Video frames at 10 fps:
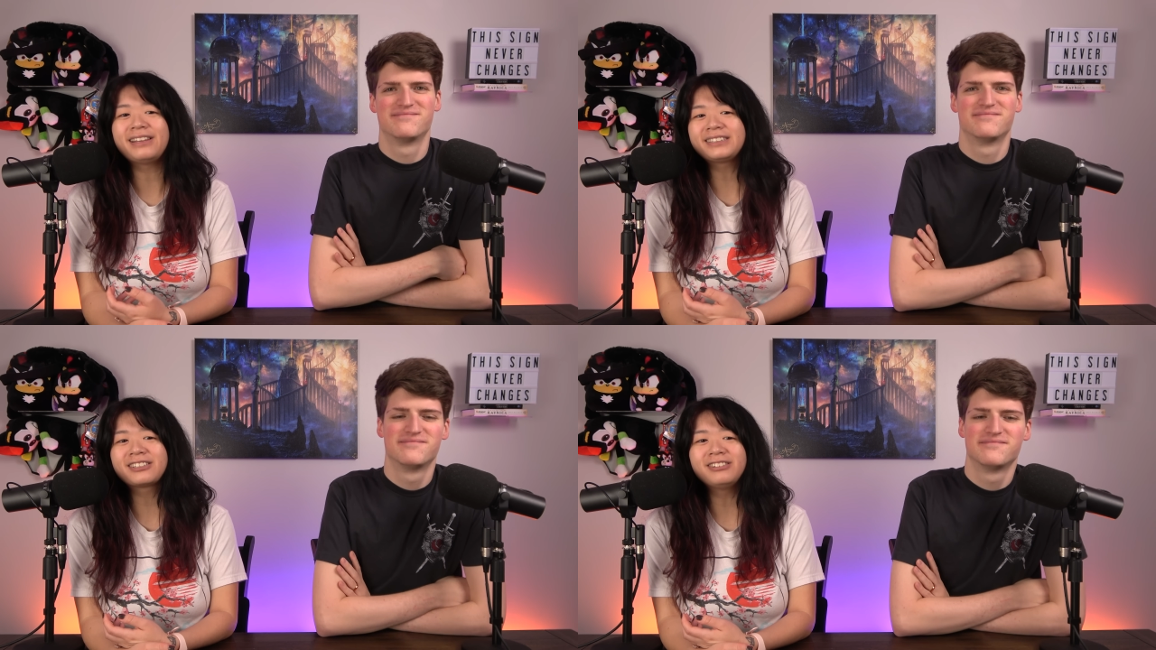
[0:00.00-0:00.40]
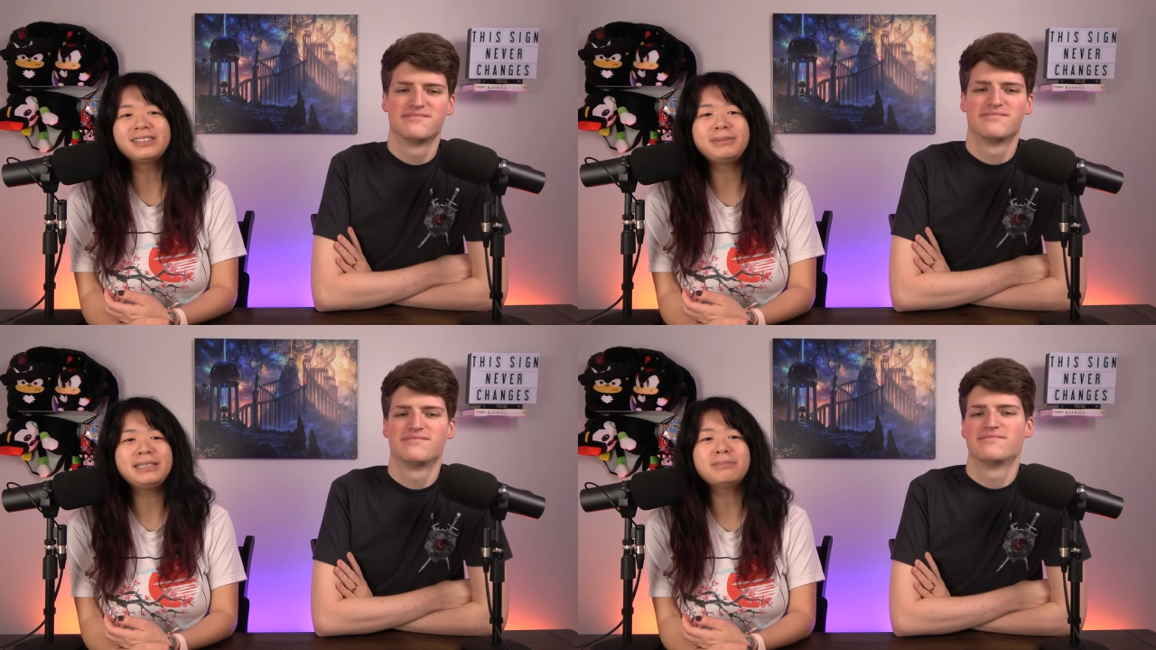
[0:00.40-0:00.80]
Speaker 1: and that's
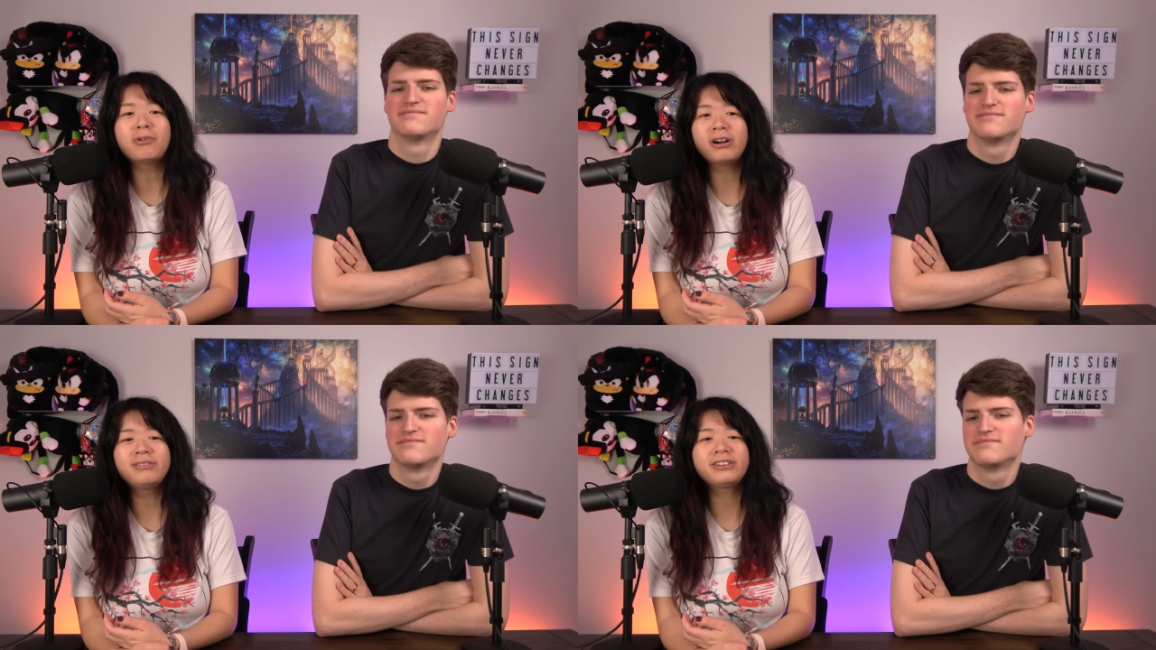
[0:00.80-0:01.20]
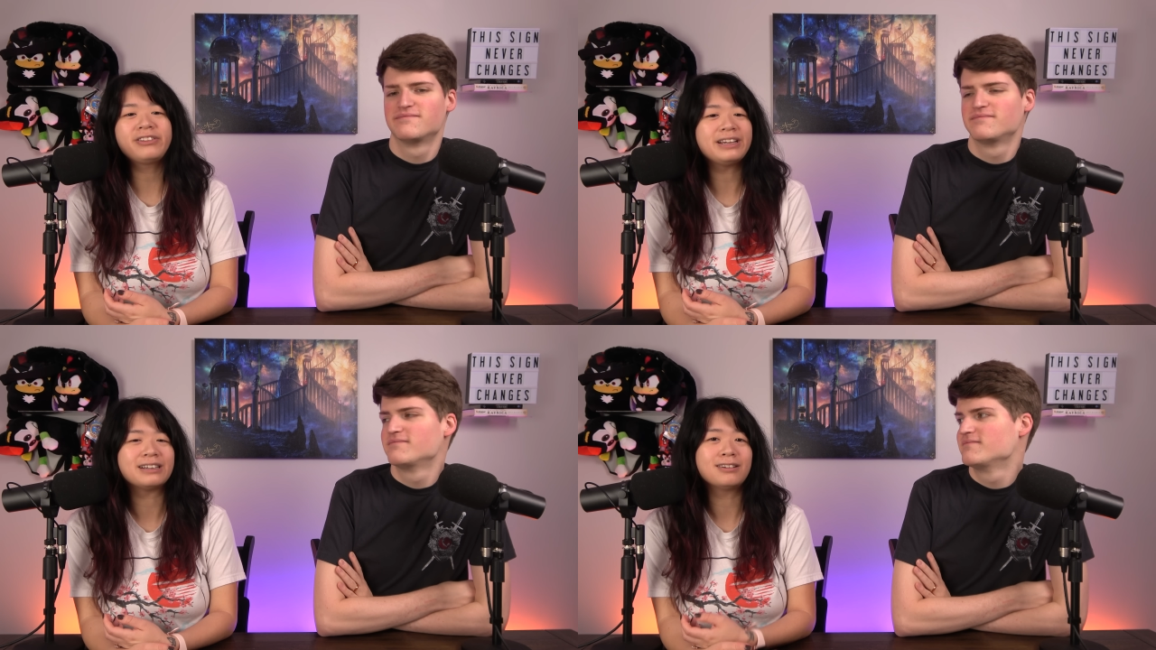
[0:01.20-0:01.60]
going to be more of a
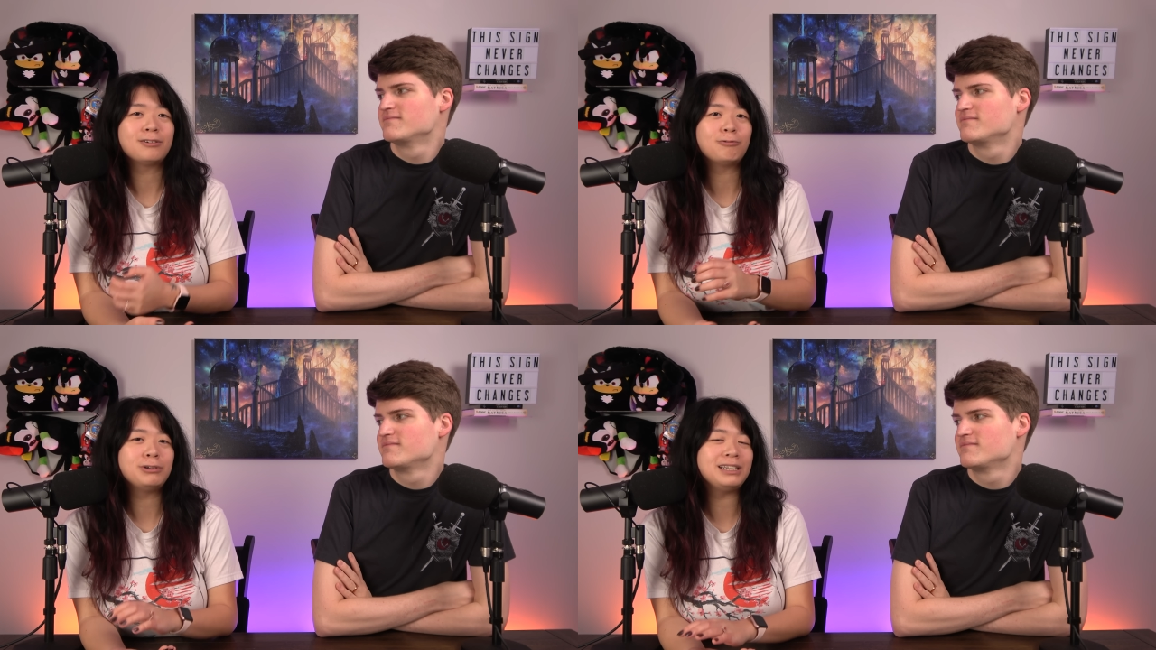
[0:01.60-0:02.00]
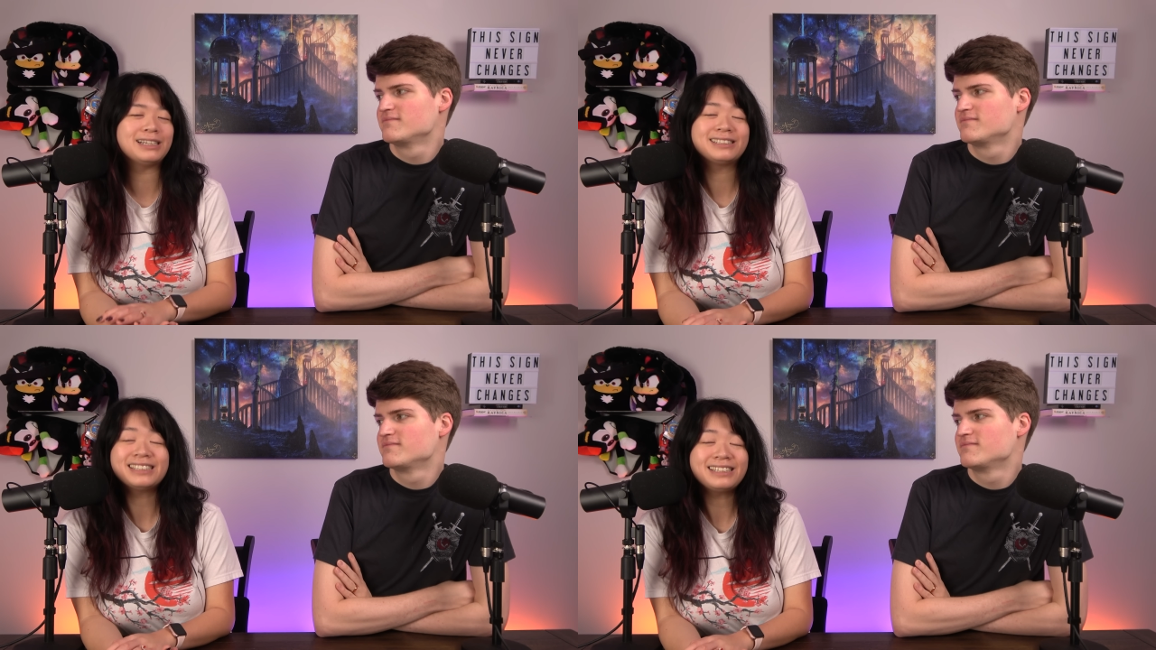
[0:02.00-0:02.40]
thing.
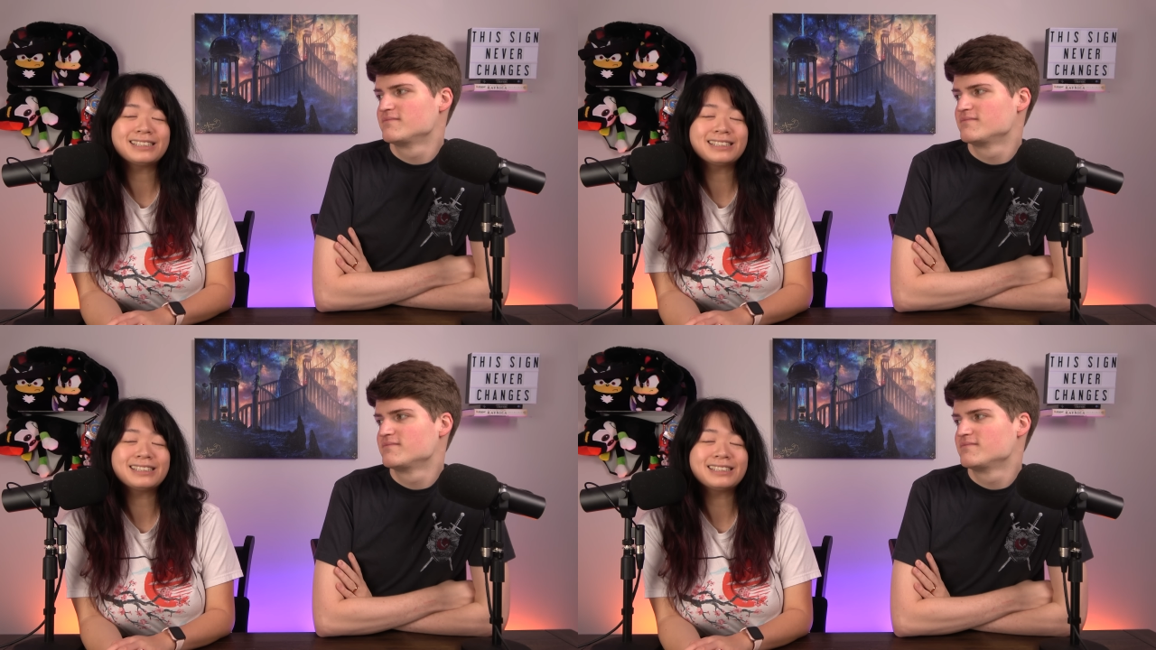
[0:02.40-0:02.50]
We did